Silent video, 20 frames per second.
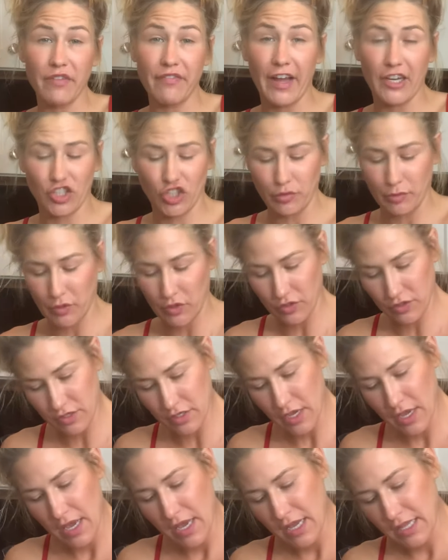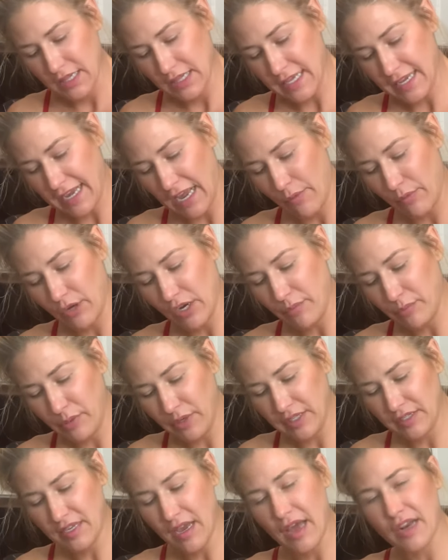vegetables. Like I wouldn't put
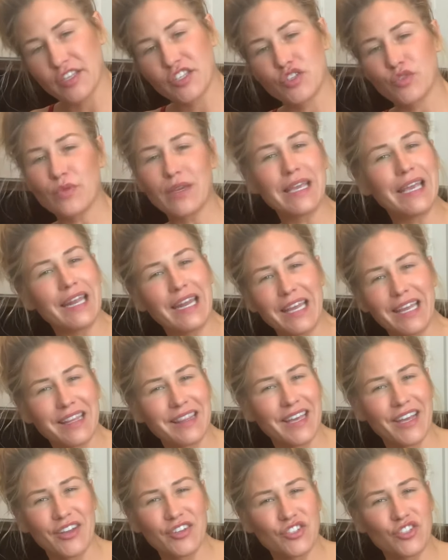a ton of zucchini in there.